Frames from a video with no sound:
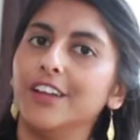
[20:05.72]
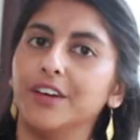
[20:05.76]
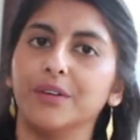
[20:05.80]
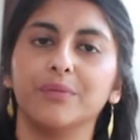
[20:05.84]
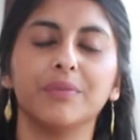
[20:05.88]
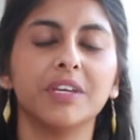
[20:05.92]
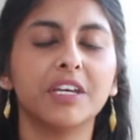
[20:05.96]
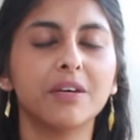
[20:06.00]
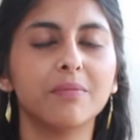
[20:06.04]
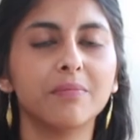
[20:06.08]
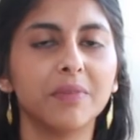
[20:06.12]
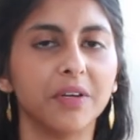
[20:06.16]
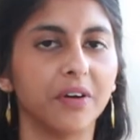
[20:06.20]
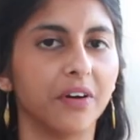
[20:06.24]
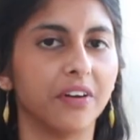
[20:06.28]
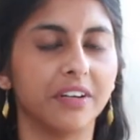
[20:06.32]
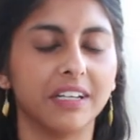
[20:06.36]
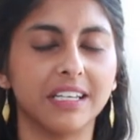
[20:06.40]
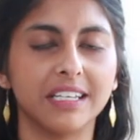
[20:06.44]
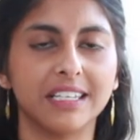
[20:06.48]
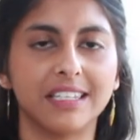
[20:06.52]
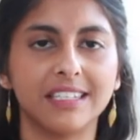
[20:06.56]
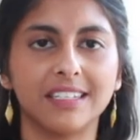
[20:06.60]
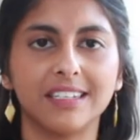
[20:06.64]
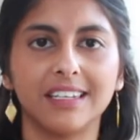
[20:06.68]
Look, we can be
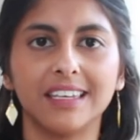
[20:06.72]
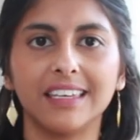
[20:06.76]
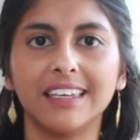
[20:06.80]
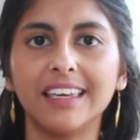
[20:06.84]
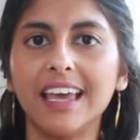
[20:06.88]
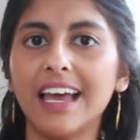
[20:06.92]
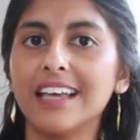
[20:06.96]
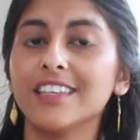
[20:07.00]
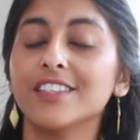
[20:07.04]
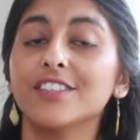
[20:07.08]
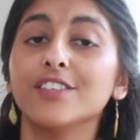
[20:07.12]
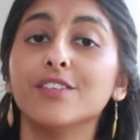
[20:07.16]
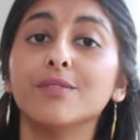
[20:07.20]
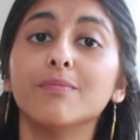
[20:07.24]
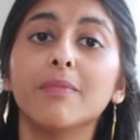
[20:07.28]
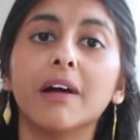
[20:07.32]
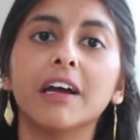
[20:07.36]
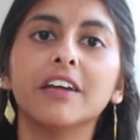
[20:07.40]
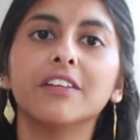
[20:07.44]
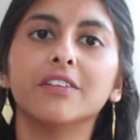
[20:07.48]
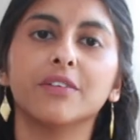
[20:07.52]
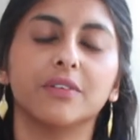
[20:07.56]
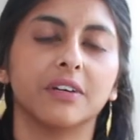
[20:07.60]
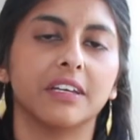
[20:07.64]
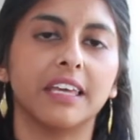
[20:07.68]
honest. Yes, you
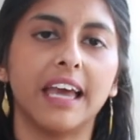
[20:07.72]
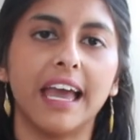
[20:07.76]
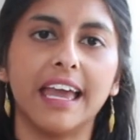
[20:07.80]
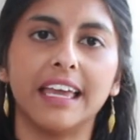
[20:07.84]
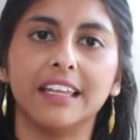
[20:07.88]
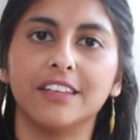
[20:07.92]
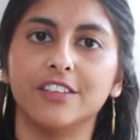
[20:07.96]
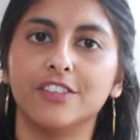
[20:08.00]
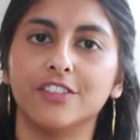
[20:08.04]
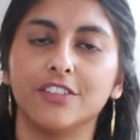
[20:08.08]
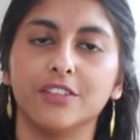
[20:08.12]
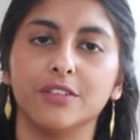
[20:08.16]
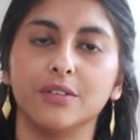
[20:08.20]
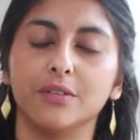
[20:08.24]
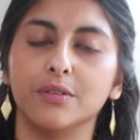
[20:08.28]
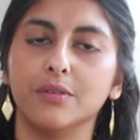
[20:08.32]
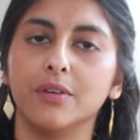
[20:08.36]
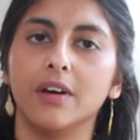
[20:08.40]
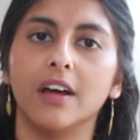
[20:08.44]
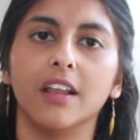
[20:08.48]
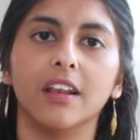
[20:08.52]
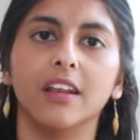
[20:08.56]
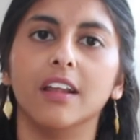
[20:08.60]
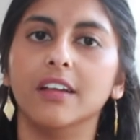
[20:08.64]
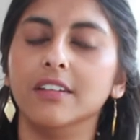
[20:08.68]
might not get into
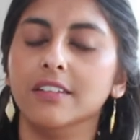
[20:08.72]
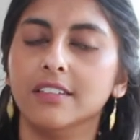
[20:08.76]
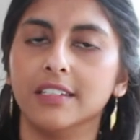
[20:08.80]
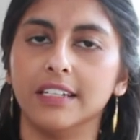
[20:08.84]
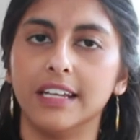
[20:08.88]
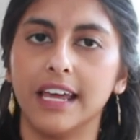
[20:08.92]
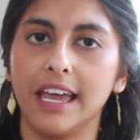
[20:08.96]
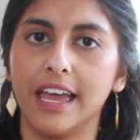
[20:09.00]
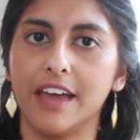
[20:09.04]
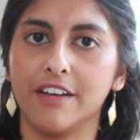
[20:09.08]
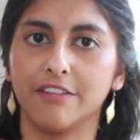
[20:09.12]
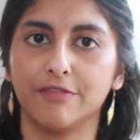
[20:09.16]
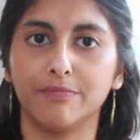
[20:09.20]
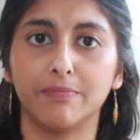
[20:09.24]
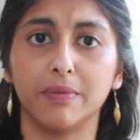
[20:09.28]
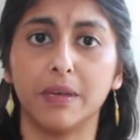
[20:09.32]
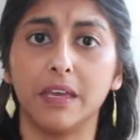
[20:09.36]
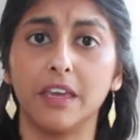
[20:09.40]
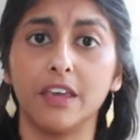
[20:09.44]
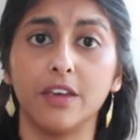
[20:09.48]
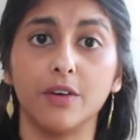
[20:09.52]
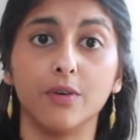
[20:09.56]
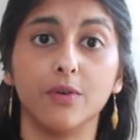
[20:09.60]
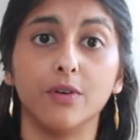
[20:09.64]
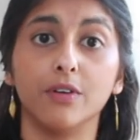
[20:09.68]
a London
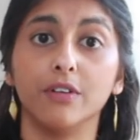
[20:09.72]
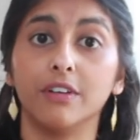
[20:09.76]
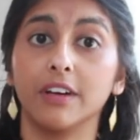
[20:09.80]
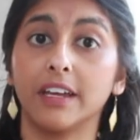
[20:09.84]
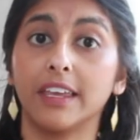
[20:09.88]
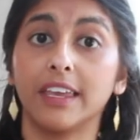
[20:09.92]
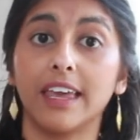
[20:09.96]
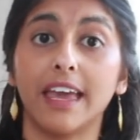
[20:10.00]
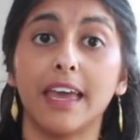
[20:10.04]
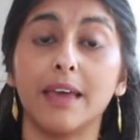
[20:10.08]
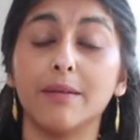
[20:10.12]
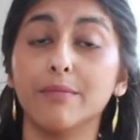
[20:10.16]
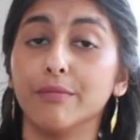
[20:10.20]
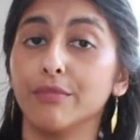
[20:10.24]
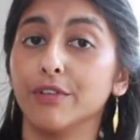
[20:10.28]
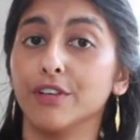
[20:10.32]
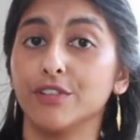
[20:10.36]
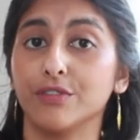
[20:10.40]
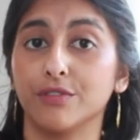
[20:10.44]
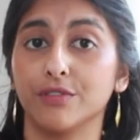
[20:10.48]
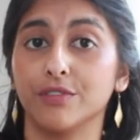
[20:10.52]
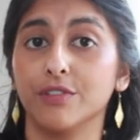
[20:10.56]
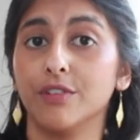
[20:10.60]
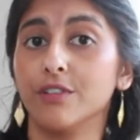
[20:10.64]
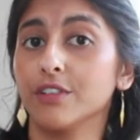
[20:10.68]
AFP or a
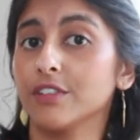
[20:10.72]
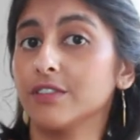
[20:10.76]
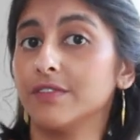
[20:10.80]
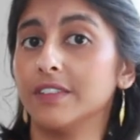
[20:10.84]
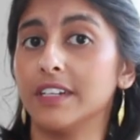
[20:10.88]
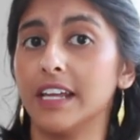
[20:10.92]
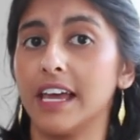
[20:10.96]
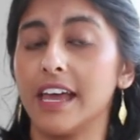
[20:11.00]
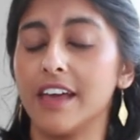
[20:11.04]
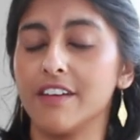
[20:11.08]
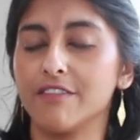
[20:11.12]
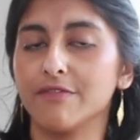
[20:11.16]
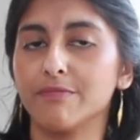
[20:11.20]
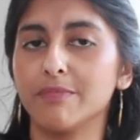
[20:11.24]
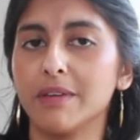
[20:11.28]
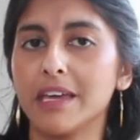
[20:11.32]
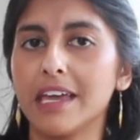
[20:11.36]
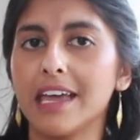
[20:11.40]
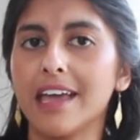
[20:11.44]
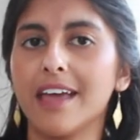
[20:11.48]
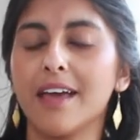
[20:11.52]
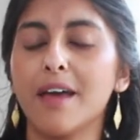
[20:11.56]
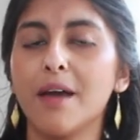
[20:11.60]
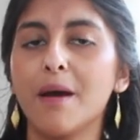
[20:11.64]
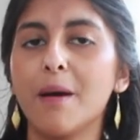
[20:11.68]
Cambridge or an Oxford
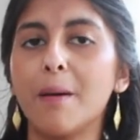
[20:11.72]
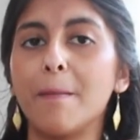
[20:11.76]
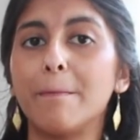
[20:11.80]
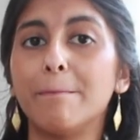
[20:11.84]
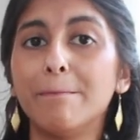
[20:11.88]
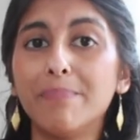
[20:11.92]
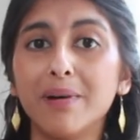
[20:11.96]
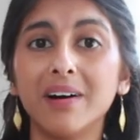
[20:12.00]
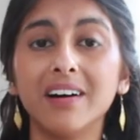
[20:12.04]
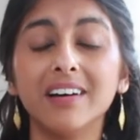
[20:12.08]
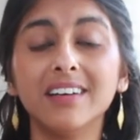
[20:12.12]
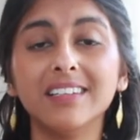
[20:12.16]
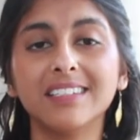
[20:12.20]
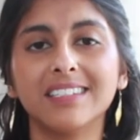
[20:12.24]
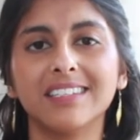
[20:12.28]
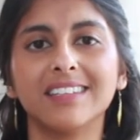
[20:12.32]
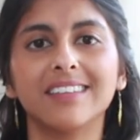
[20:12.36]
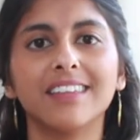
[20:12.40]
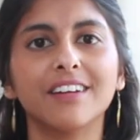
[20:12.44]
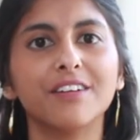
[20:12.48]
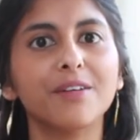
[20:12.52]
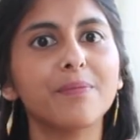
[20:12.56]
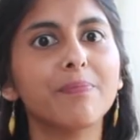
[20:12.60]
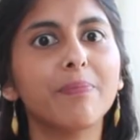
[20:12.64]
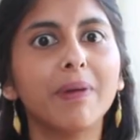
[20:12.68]
AFP, but
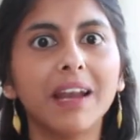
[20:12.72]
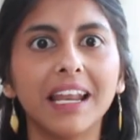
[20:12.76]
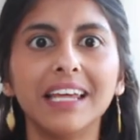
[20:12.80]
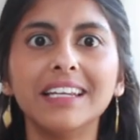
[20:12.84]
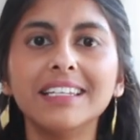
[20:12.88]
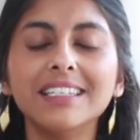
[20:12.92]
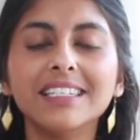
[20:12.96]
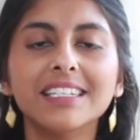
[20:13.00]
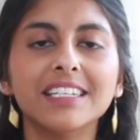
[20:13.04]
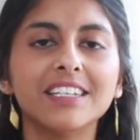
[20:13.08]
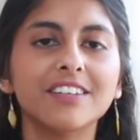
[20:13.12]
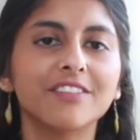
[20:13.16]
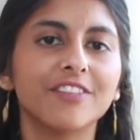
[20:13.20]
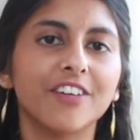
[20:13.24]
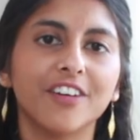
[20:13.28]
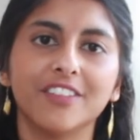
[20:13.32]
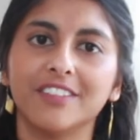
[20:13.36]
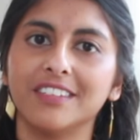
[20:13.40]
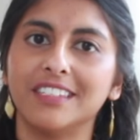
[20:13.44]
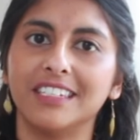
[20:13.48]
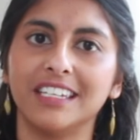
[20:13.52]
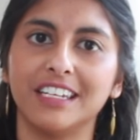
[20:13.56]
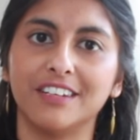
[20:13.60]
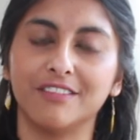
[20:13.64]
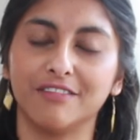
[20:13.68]
there are plenty of
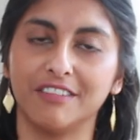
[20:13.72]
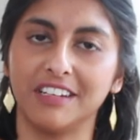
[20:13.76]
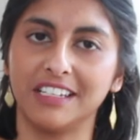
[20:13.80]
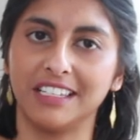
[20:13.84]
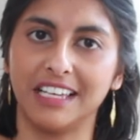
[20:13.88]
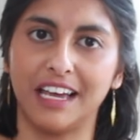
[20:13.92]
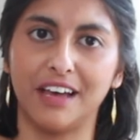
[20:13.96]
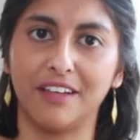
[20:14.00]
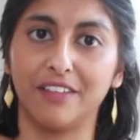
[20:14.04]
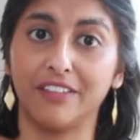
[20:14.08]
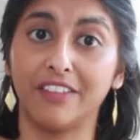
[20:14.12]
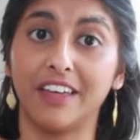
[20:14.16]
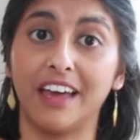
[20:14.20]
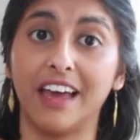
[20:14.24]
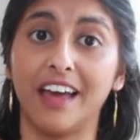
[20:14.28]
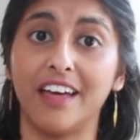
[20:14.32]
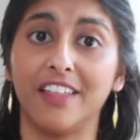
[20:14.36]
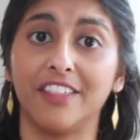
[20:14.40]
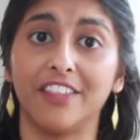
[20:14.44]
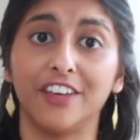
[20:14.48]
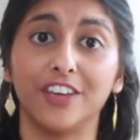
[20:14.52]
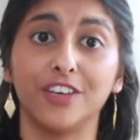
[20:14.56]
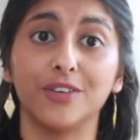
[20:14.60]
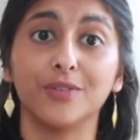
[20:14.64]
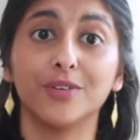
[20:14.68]
other deaneries out
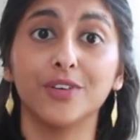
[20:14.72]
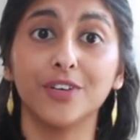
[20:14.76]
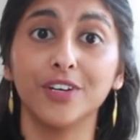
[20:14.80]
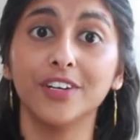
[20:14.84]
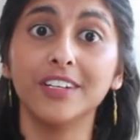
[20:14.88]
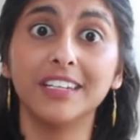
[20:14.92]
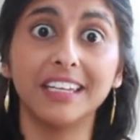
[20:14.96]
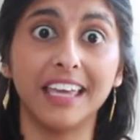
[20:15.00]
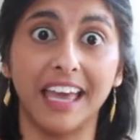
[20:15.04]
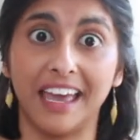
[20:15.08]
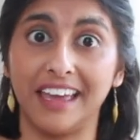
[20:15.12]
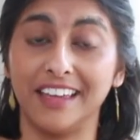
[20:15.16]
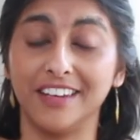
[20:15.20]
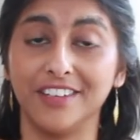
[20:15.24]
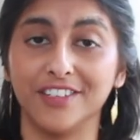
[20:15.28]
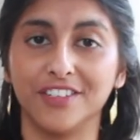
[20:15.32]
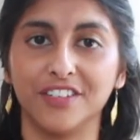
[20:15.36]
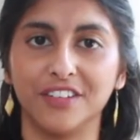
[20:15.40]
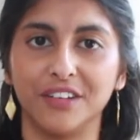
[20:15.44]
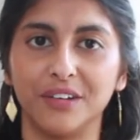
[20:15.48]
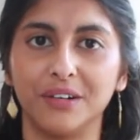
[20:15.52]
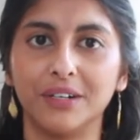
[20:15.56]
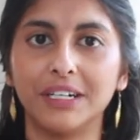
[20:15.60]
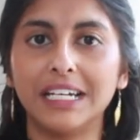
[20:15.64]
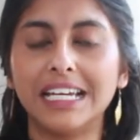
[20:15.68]
there that you could get
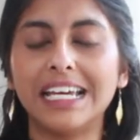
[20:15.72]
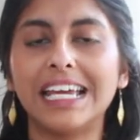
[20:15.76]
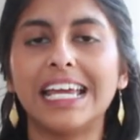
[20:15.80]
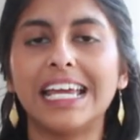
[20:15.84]
into